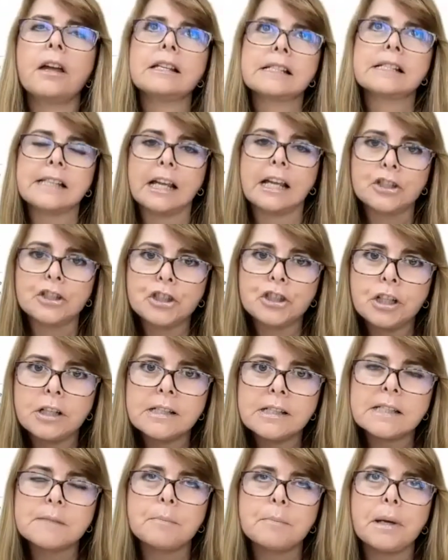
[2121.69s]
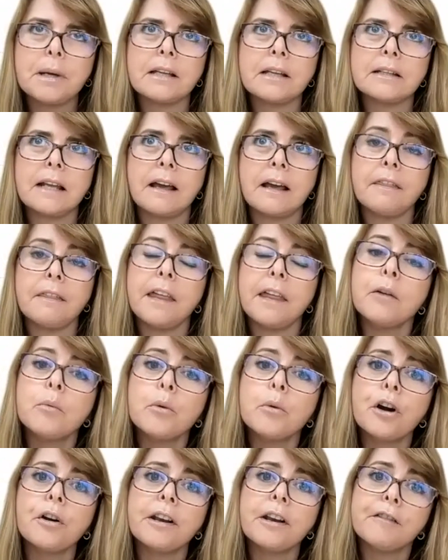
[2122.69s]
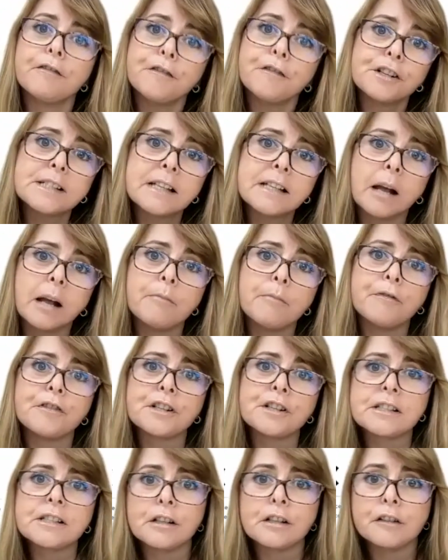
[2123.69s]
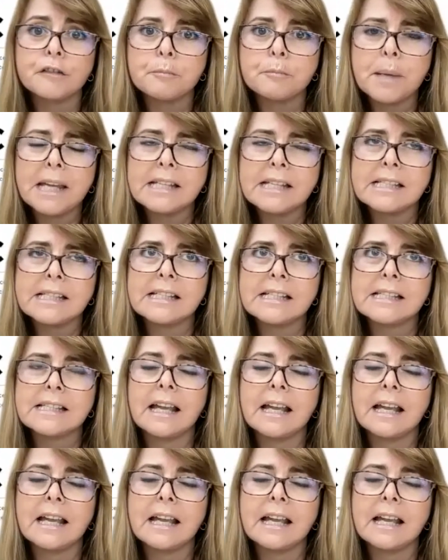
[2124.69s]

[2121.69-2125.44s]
sessions, but they were on a first come first served basis,